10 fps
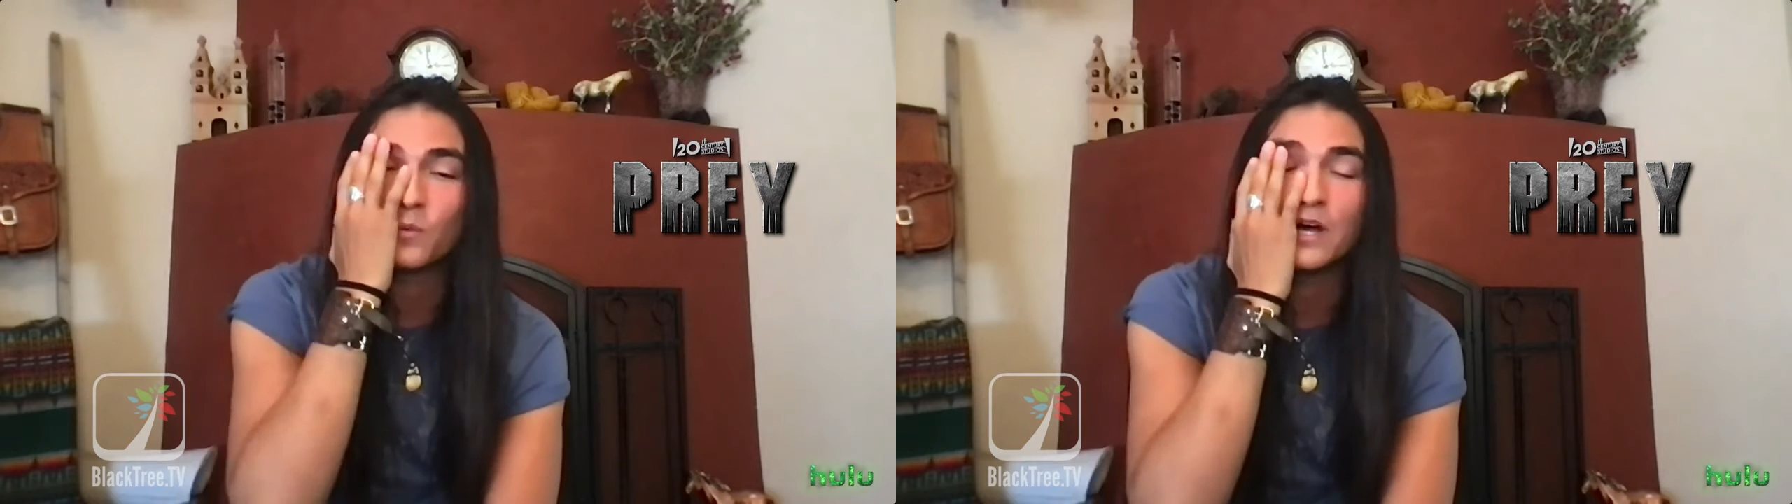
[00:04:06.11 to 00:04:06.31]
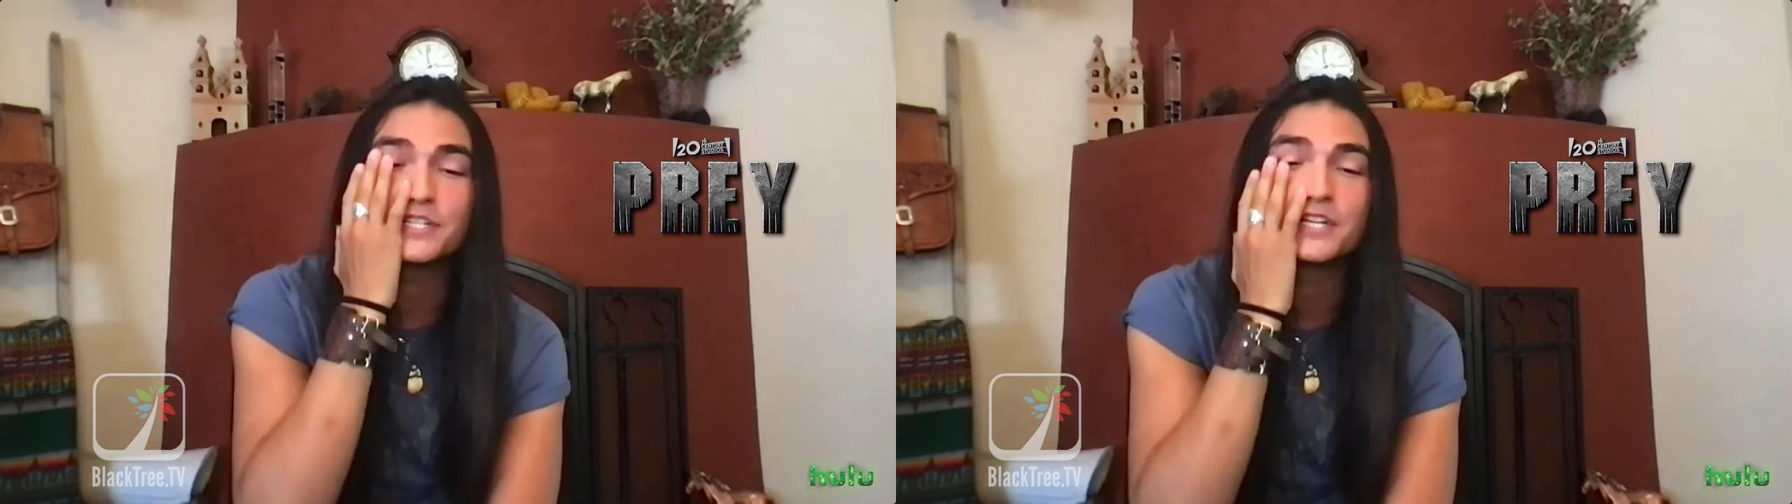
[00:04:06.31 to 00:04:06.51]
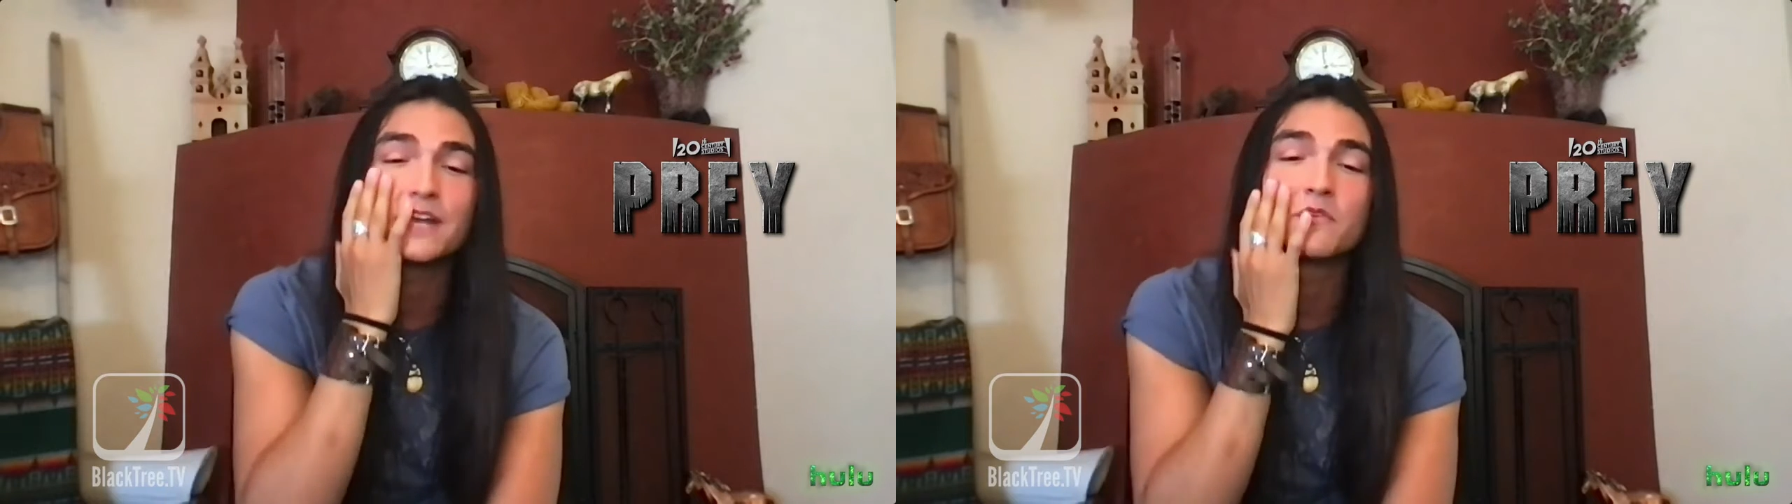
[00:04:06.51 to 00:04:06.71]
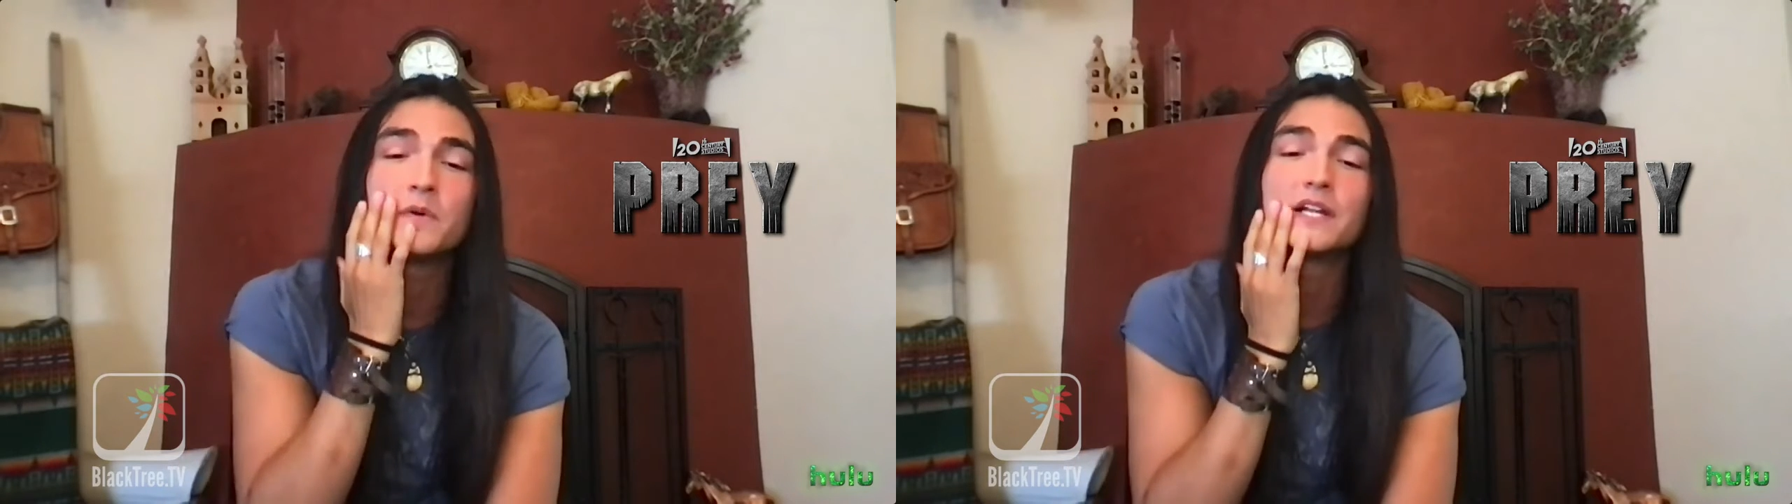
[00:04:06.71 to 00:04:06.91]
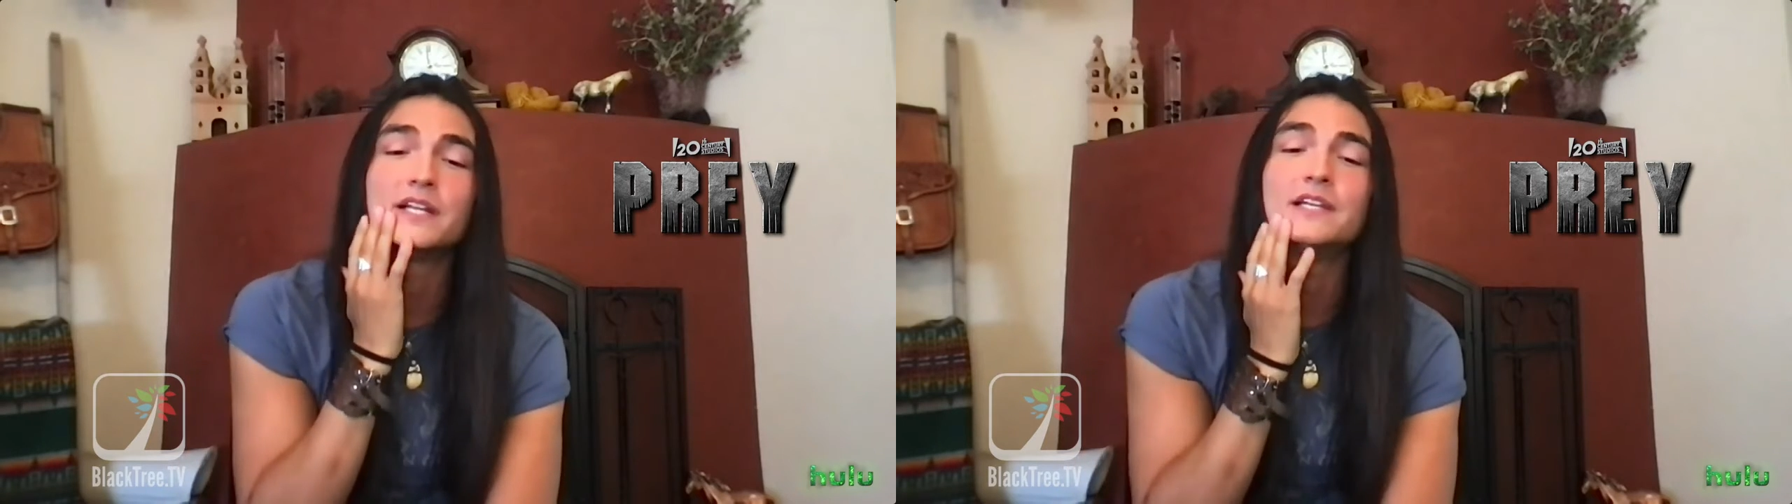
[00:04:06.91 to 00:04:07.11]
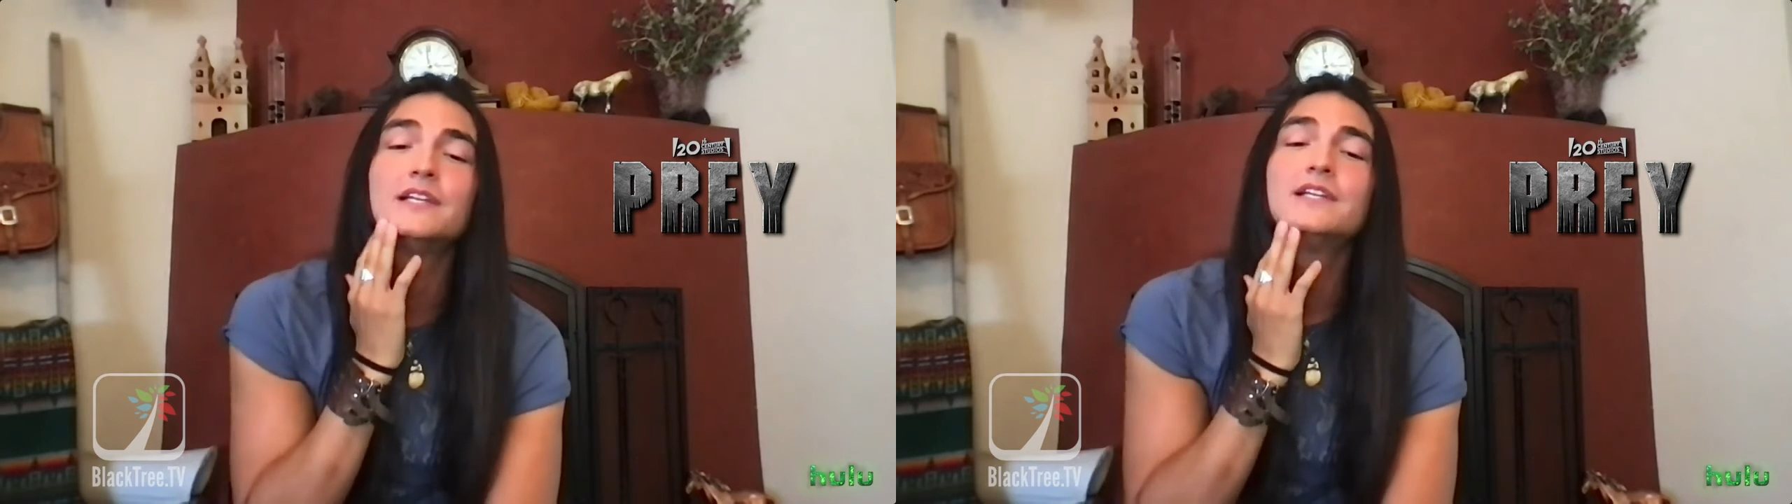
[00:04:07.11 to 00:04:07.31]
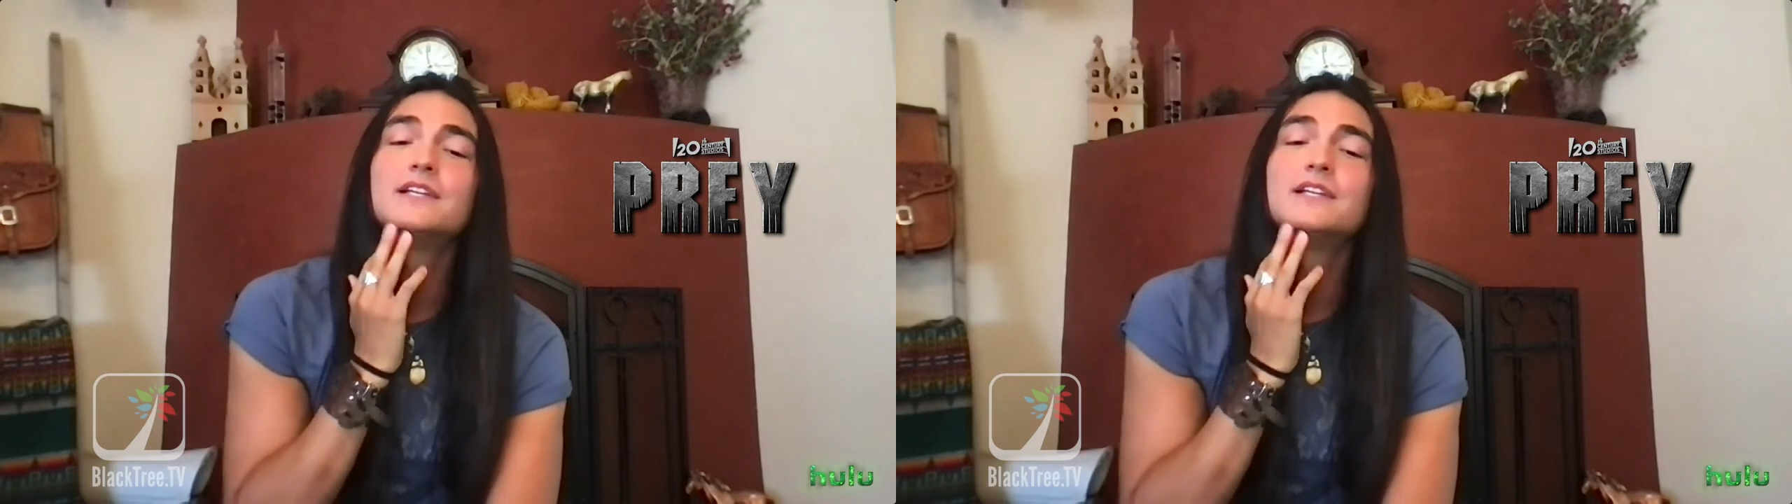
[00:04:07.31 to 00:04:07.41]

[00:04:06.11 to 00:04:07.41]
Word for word: watching everybody,